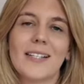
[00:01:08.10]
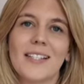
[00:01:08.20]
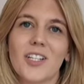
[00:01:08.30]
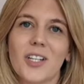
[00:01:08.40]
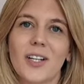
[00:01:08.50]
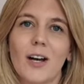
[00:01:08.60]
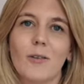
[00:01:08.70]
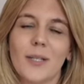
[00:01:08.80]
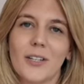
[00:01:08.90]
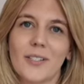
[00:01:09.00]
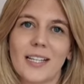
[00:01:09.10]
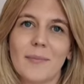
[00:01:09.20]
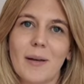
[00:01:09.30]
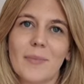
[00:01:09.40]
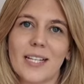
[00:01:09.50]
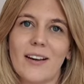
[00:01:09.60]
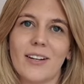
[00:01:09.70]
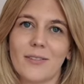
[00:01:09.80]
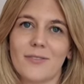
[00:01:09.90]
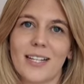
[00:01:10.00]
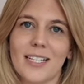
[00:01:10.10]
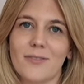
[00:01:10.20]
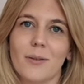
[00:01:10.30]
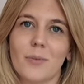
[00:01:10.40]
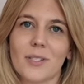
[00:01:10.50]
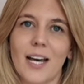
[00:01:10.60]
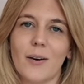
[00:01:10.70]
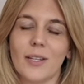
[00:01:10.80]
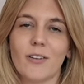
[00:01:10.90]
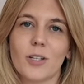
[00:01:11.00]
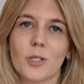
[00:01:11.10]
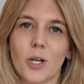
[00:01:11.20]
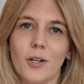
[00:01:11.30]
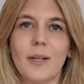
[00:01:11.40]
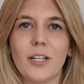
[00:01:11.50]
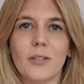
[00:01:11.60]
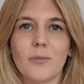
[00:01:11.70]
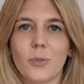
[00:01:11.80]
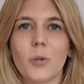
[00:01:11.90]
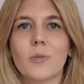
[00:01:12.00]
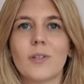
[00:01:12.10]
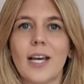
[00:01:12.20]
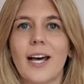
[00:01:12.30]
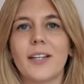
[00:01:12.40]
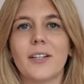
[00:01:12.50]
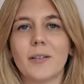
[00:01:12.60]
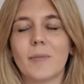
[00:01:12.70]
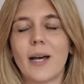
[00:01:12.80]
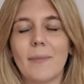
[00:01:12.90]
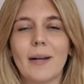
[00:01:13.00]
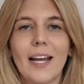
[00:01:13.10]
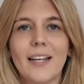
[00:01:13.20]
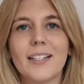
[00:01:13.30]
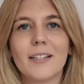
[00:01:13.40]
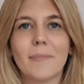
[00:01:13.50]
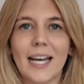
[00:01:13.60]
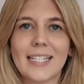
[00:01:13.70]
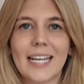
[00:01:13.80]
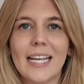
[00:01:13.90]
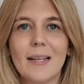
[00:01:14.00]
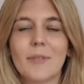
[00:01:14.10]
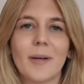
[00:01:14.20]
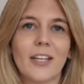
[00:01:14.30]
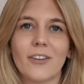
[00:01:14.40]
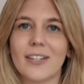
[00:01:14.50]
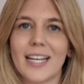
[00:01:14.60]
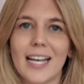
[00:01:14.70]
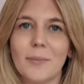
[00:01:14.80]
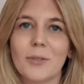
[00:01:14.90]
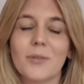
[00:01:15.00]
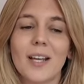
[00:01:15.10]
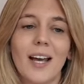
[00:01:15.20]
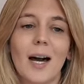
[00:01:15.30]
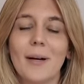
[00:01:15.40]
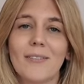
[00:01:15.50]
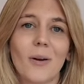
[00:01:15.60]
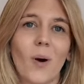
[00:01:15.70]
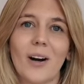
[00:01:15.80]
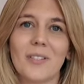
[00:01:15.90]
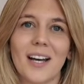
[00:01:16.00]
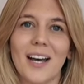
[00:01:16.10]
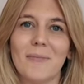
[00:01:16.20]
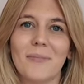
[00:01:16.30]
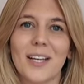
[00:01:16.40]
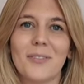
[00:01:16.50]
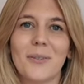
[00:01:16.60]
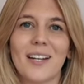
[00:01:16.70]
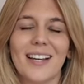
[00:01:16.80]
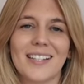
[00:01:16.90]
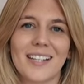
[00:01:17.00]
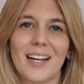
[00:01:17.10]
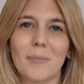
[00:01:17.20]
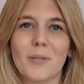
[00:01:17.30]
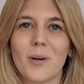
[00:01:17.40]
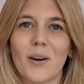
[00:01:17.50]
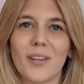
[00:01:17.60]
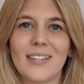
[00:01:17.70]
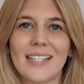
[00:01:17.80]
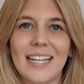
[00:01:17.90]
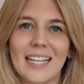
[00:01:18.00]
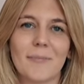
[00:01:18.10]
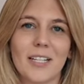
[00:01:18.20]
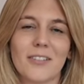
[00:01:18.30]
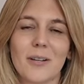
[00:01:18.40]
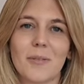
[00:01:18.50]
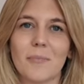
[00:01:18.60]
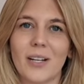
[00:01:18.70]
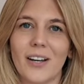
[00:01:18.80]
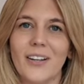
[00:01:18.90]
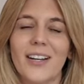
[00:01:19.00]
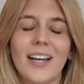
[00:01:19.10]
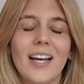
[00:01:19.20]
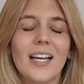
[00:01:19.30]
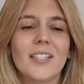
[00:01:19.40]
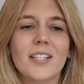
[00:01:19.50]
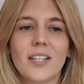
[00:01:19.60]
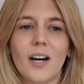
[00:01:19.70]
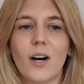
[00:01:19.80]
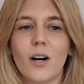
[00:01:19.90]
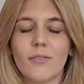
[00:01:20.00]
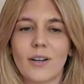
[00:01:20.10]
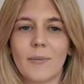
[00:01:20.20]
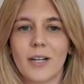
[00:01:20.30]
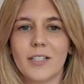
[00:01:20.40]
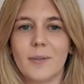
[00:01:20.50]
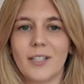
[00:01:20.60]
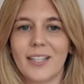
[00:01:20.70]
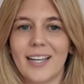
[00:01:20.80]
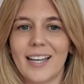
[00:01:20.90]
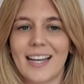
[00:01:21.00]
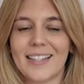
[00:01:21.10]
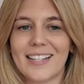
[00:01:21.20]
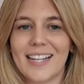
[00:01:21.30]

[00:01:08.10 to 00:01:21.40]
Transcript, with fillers: my decision, I will be using the members area on Fantasy Football Scout, and there are so many useful tools on there. You can compare players, compare teams, make your own tables. I'm having a wild time, but if you would like to sign up as well, there is a link in my description below. To start off, I'm going to be looking at the